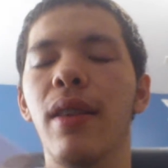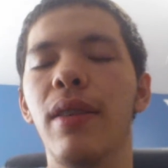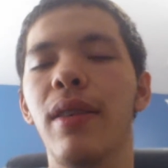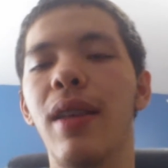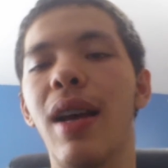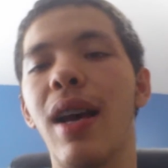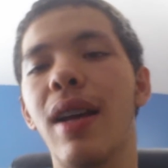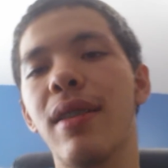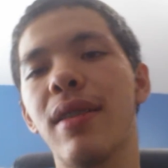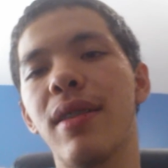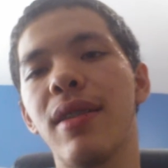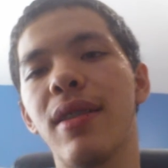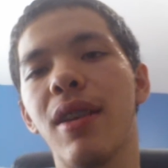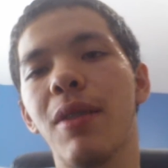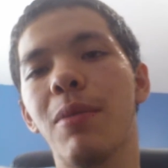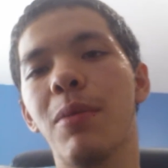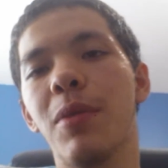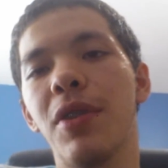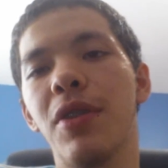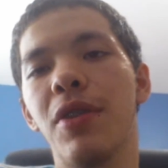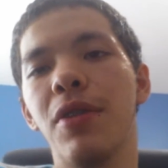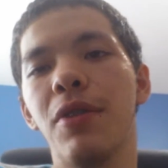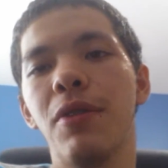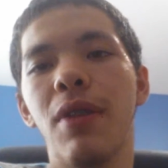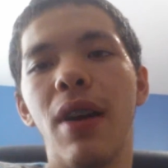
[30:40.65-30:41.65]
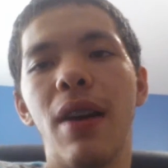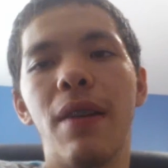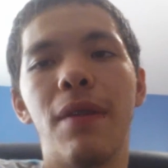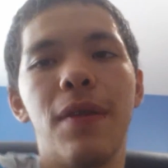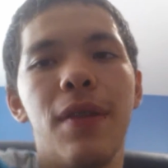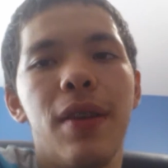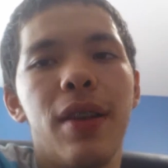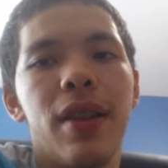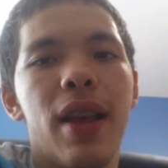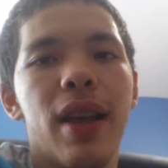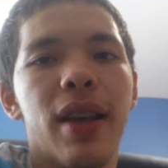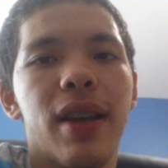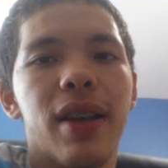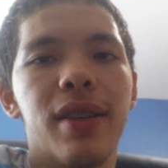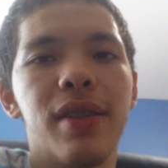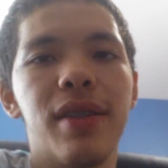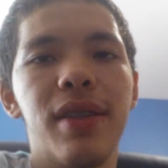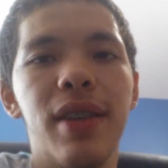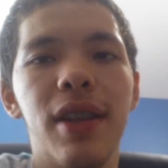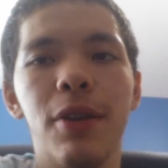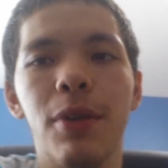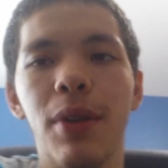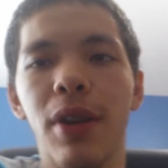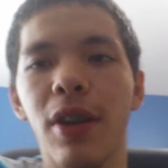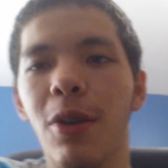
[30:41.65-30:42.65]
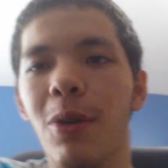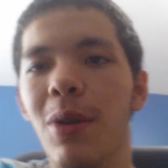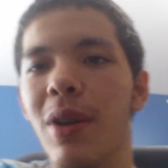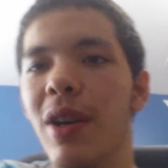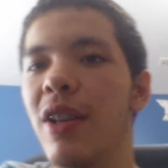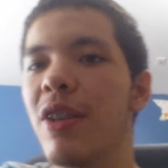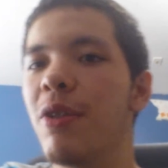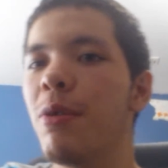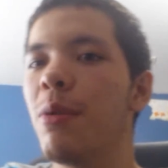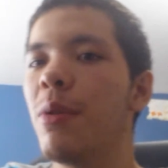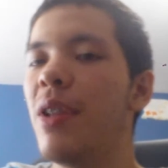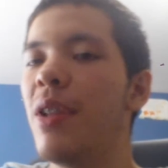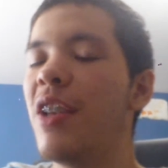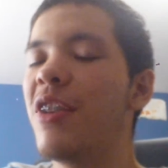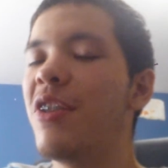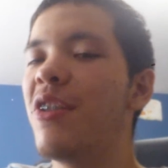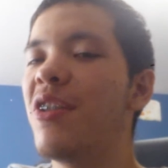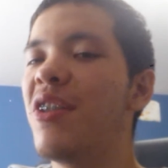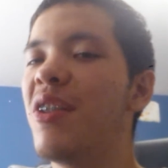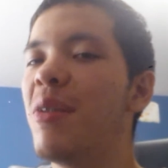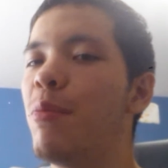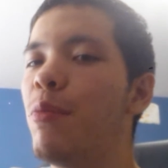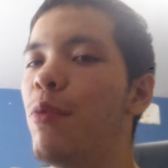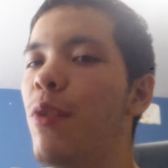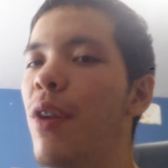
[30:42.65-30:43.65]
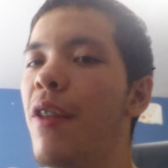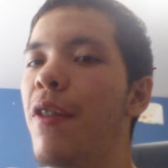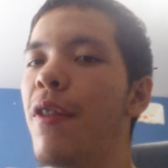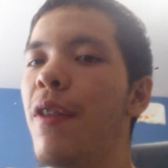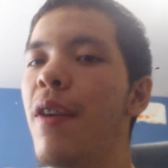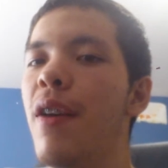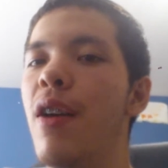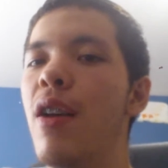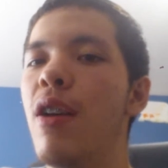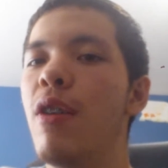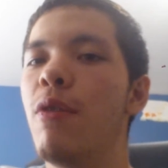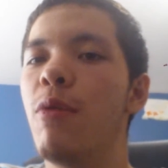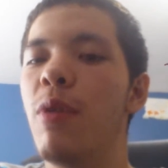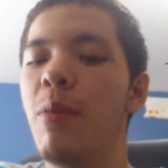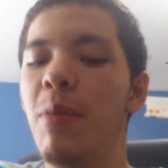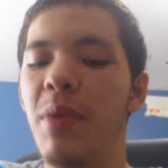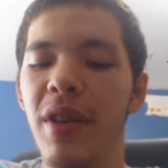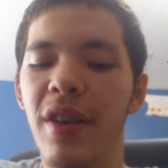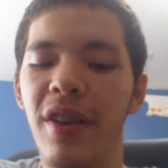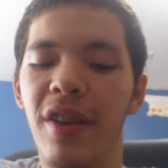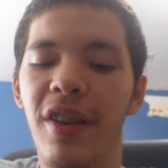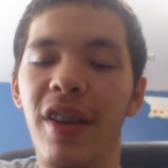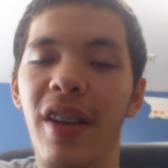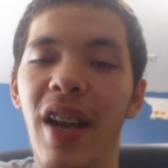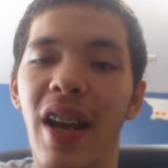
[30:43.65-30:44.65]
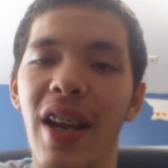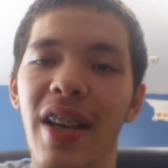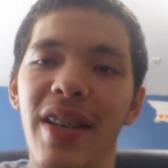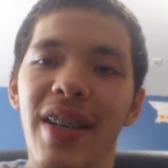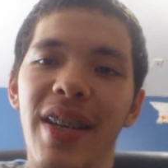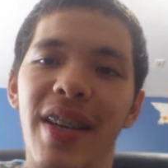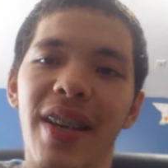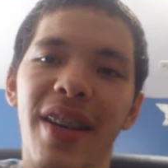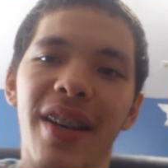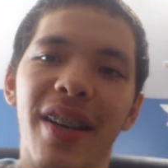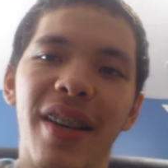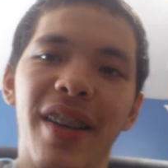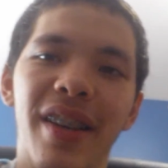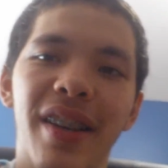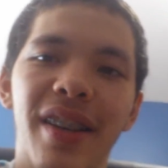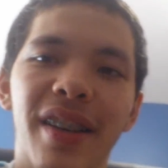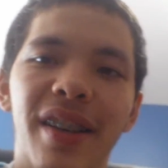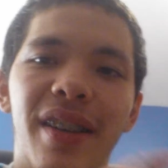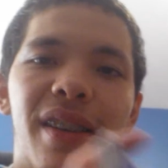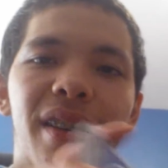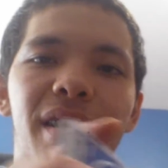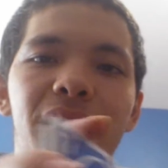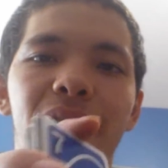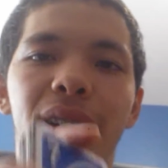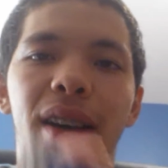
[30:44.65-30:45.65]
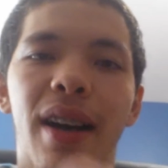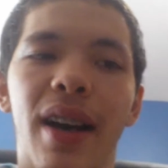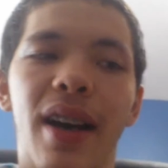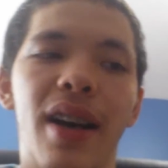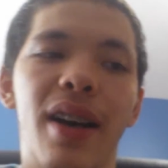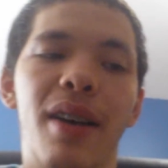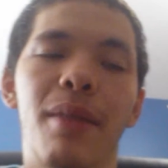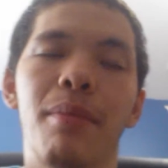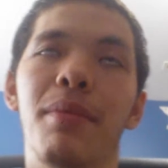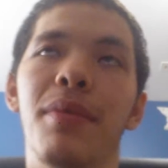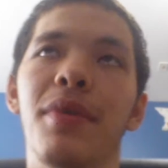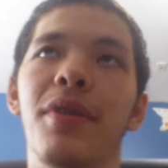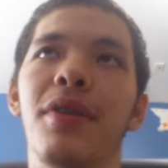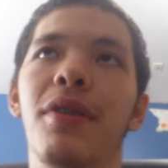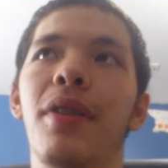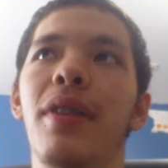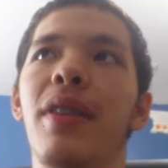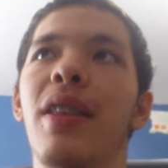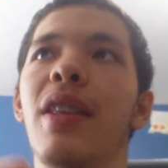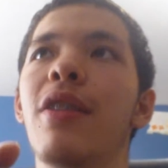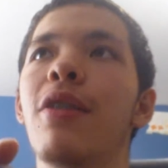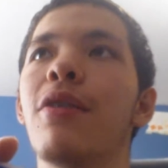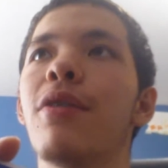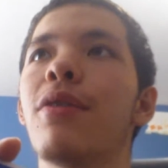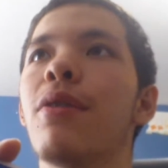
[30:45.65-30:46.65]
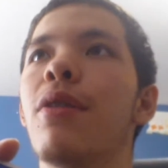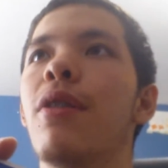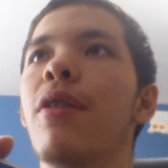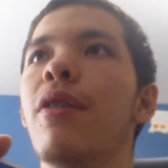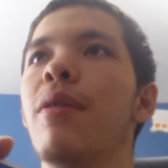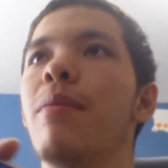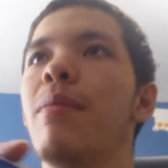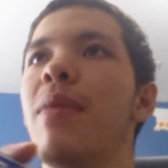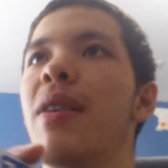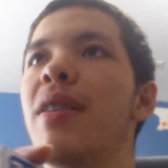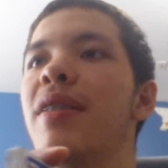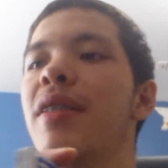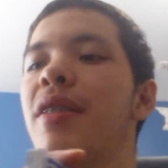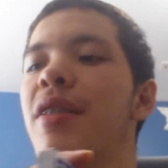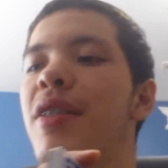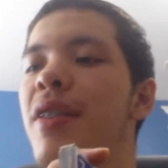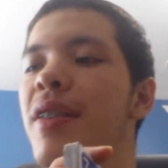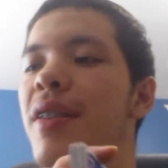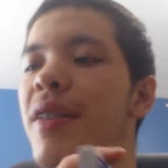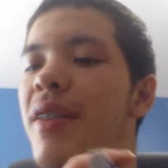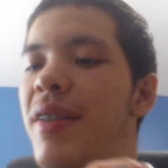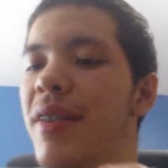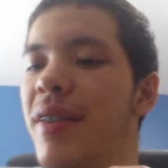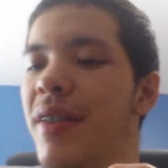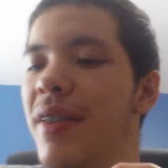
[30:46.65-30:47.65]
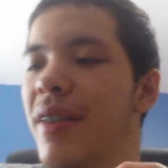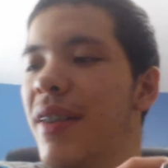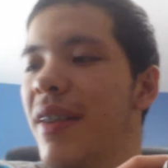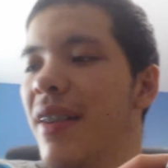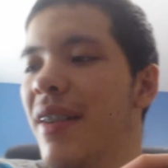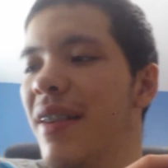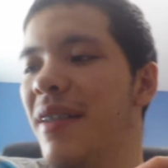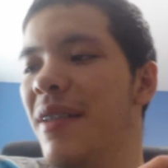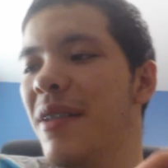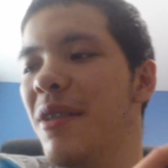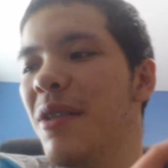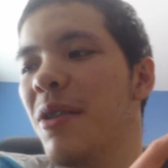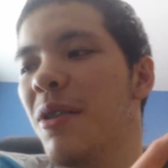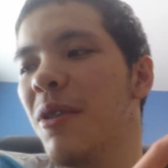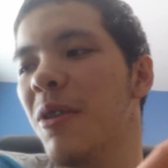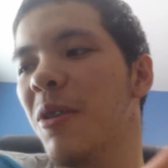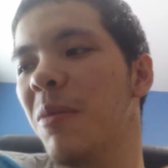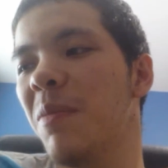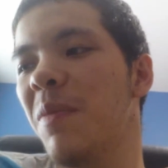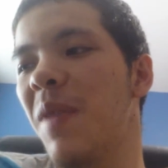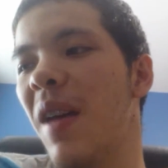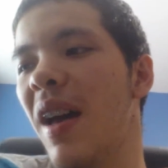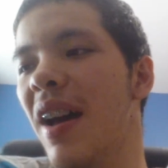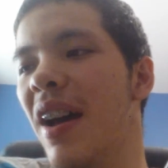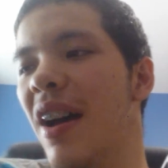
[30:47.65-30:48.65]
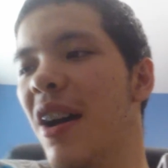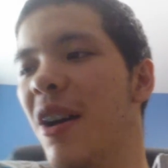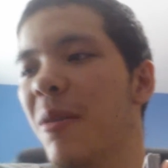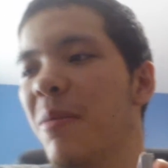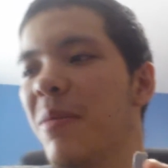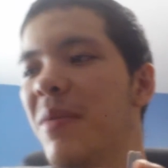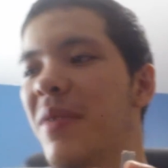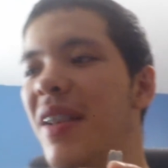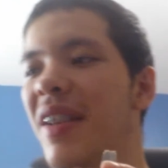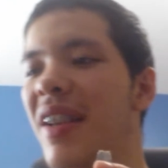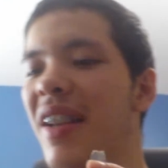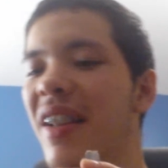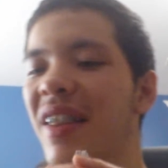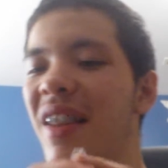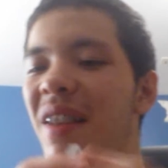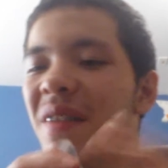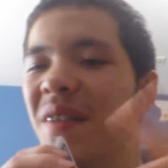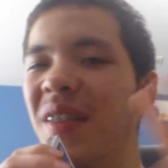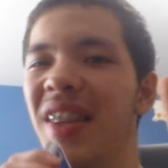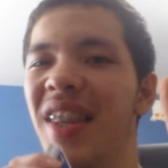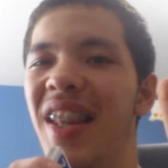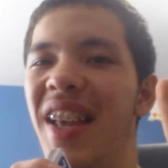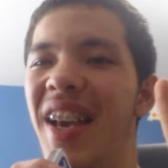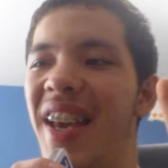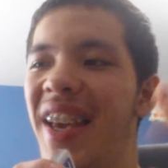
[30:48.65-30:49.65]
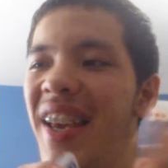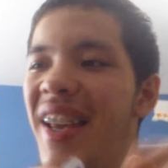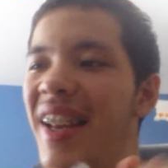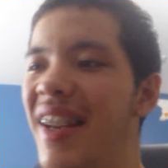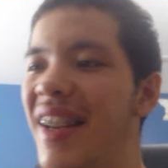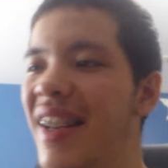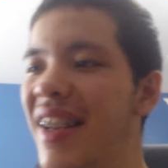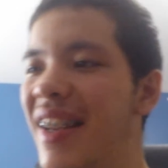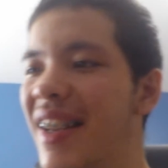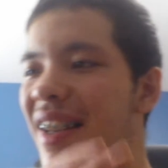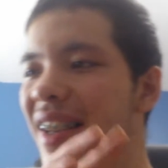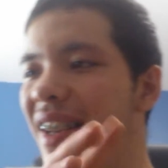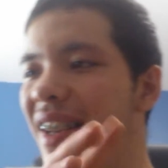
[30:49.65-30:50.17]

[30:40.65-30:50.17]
That's someone who I feel like considering going into a relationship with would be a good idea. So I think those are all the messages. Hope that helps. Sending love and light.